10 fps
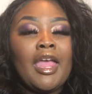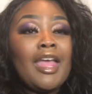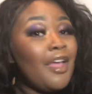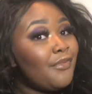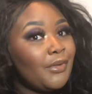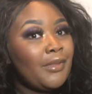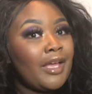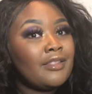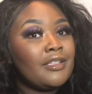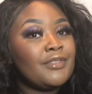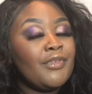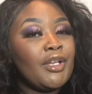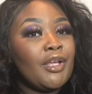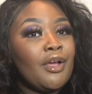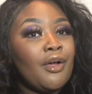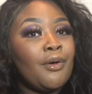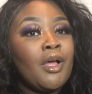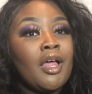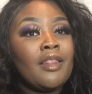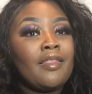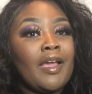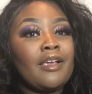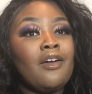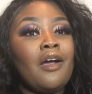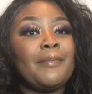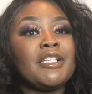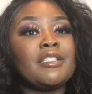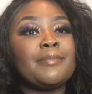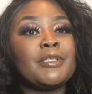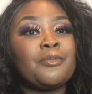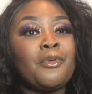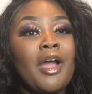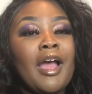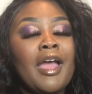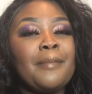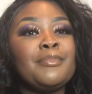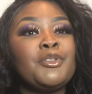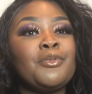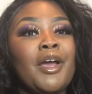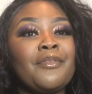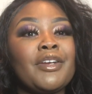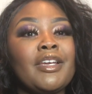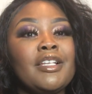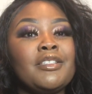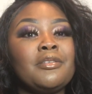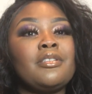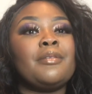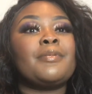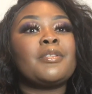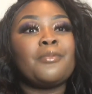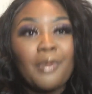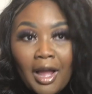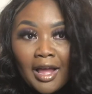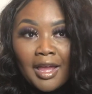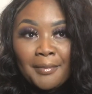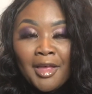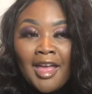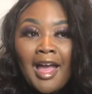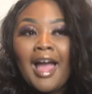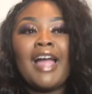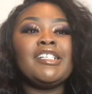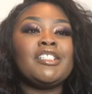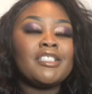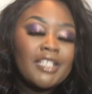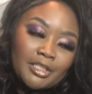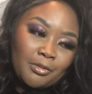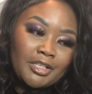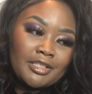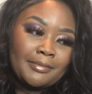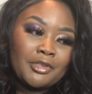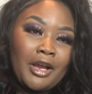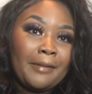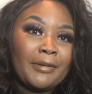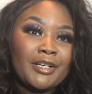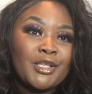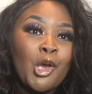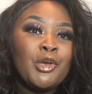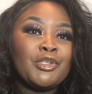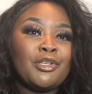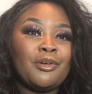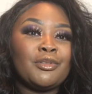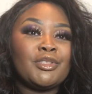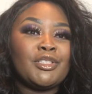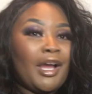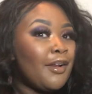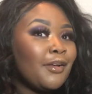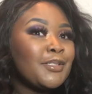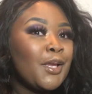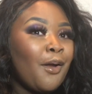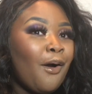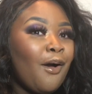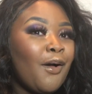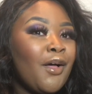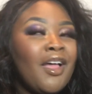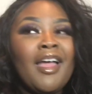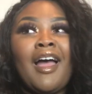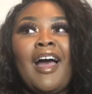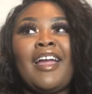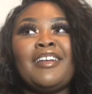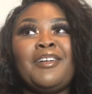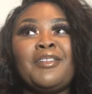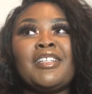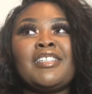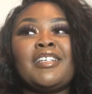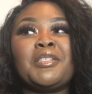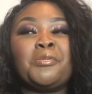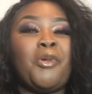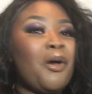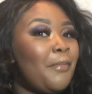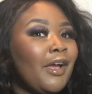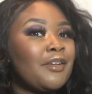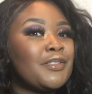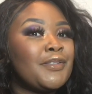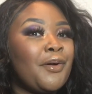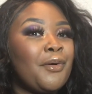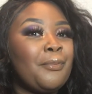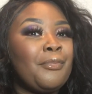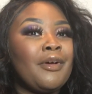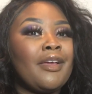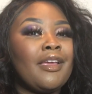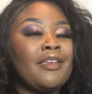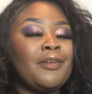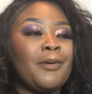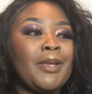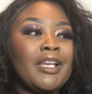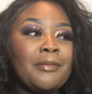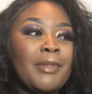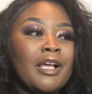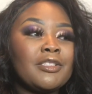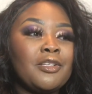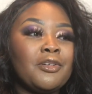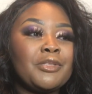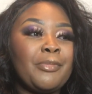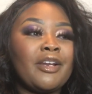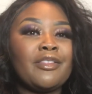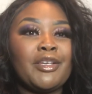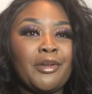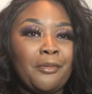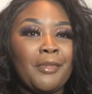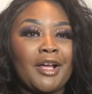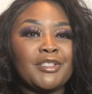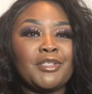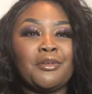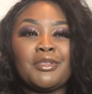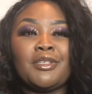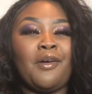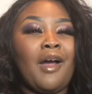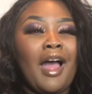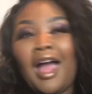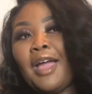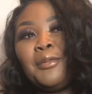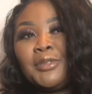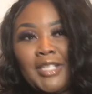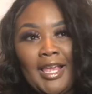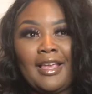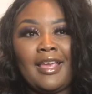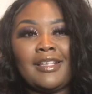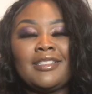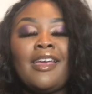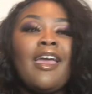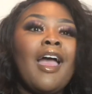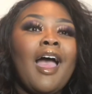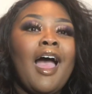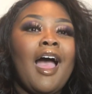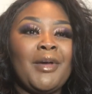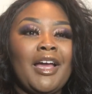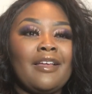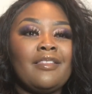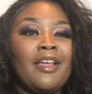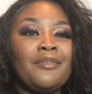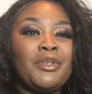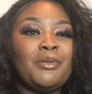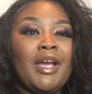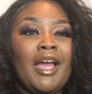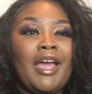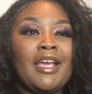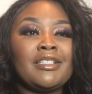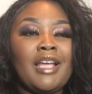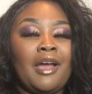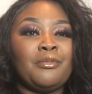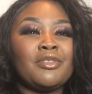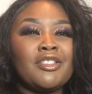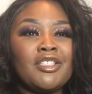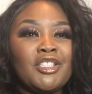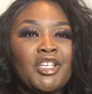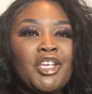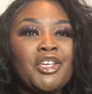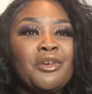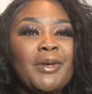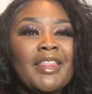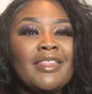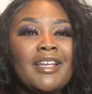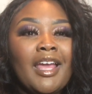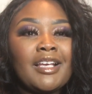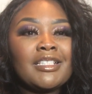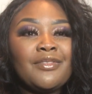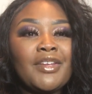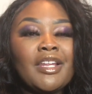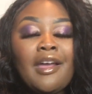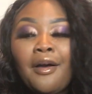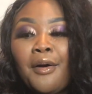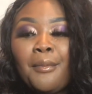If you like this video, like, comment, subscribe. Do not forget to subscribe. I just hit 20 subscribers, so shout out to y'all. I know that's like a small milestone, but you know, any milestone is better than no milestone, so I will take it. I love you guys. I will see you in the next video.